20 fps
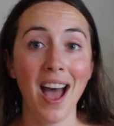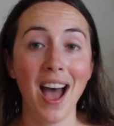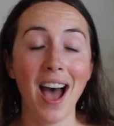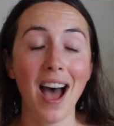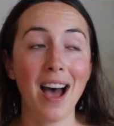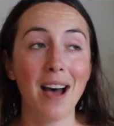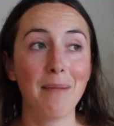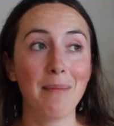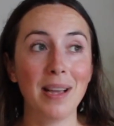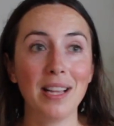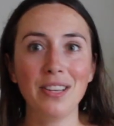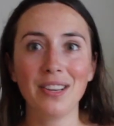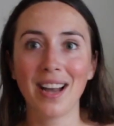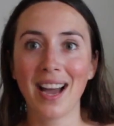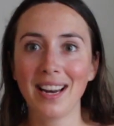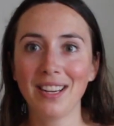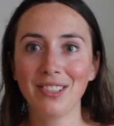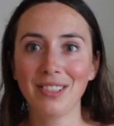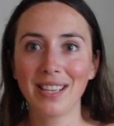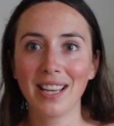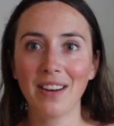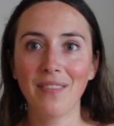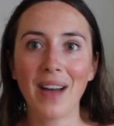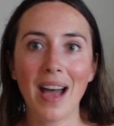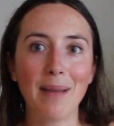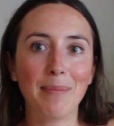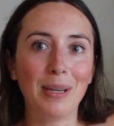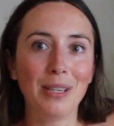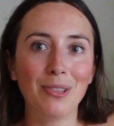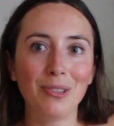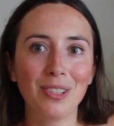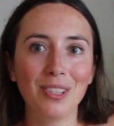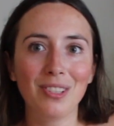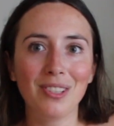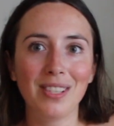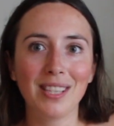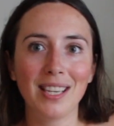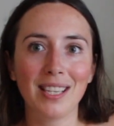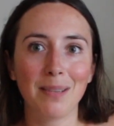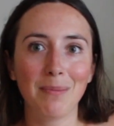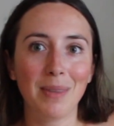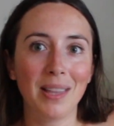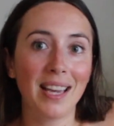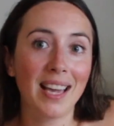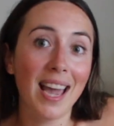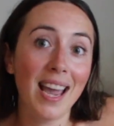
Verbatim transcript: Um, and you kind of just get a vibe. I usually just say something like,